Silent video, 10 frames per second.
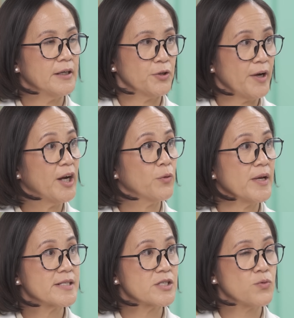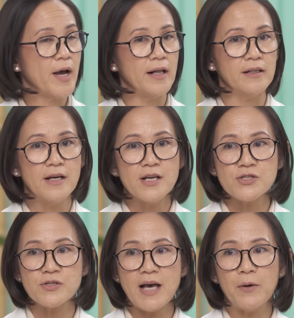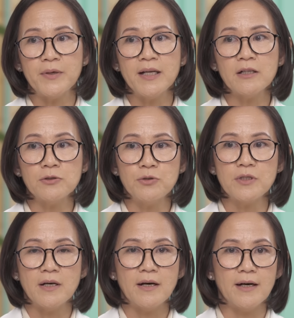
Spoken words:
your airways as well. So that would include